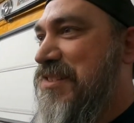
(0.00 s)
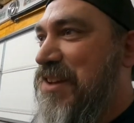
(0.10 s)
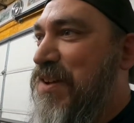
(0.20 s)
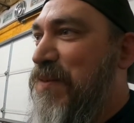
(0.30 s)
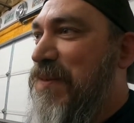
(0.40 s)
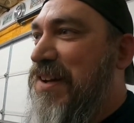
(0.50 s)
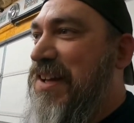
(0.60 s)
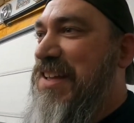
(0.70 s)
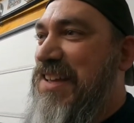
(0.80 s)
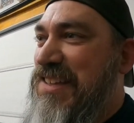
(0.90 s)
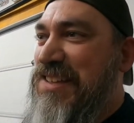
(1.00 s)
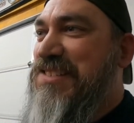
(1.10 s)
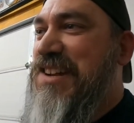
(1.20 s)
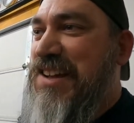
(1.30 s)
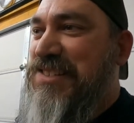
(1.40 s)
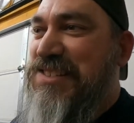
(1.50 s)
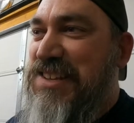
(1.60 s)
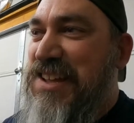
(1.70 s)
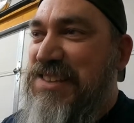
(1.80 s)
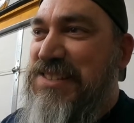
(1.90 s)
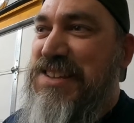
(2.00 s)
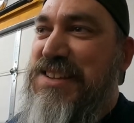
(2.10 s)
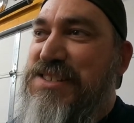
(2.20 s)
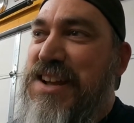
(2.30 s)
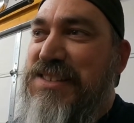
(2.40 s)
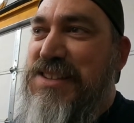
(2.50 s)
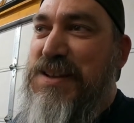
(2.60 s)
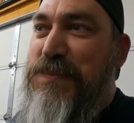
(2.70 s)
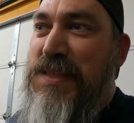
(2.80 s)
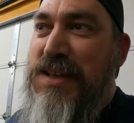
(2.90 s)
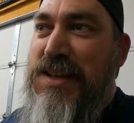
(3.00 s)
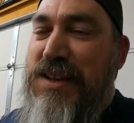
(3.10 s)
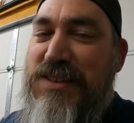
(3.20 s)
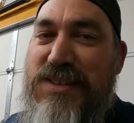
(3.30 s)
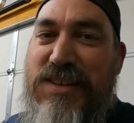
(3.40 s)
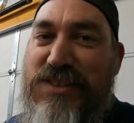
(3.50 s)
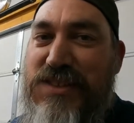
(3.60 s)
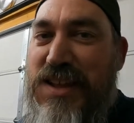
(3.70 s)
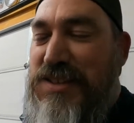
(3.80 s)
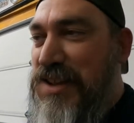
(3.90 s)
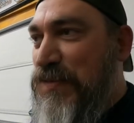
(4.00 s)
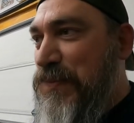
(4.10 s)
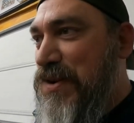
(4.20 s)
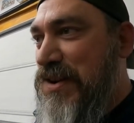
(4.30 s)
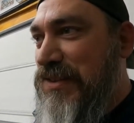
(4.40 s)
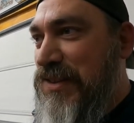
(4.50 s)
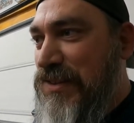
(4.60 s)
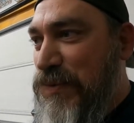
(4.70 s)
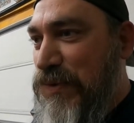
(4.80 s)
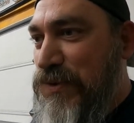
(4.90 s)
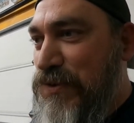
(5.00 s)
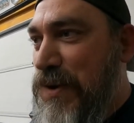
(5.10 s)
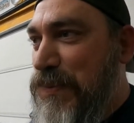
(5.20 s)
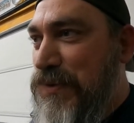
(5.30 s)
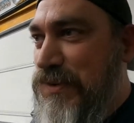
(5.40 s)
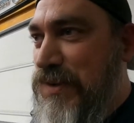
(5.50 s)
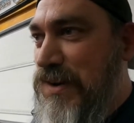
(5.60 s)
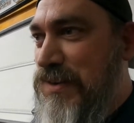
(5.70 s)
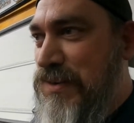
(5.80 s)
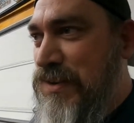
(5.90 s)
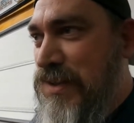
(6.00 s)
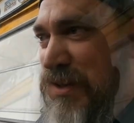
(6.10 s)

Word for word: So uh, Jackson's getting this thing jacked up to get the stands out from underneath it, and then we're going to drop her on the ground.